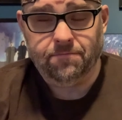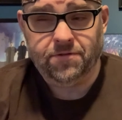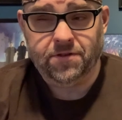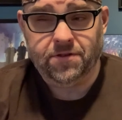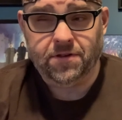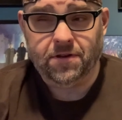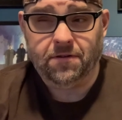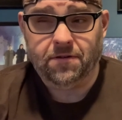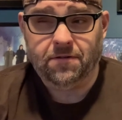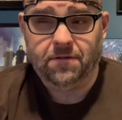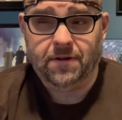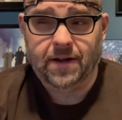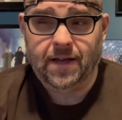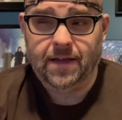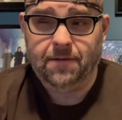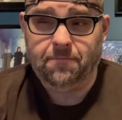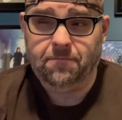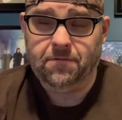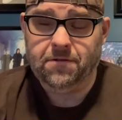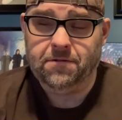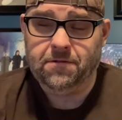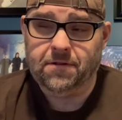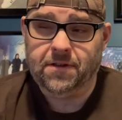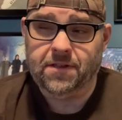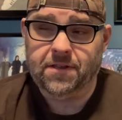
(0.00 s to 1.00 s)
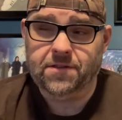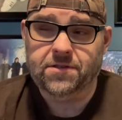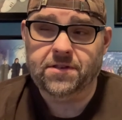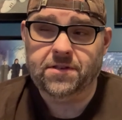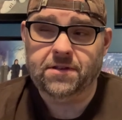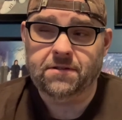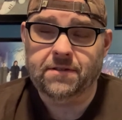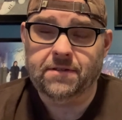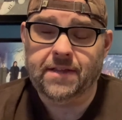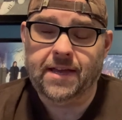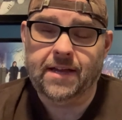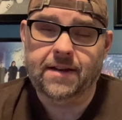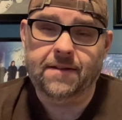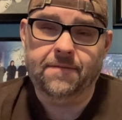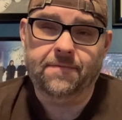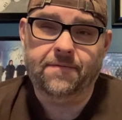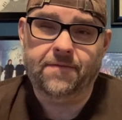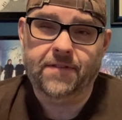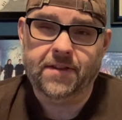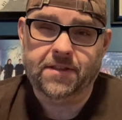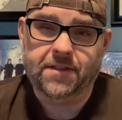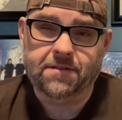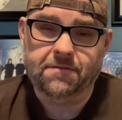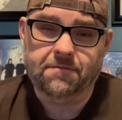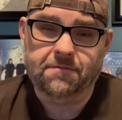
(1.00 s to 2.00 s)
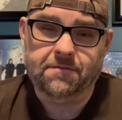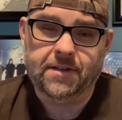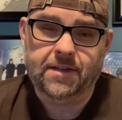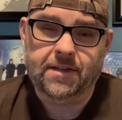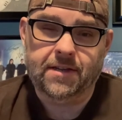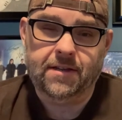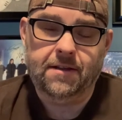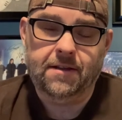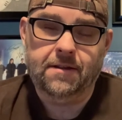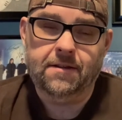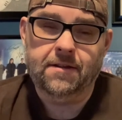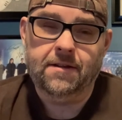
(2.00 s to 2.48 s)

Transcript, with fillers: So I will consider that a victory,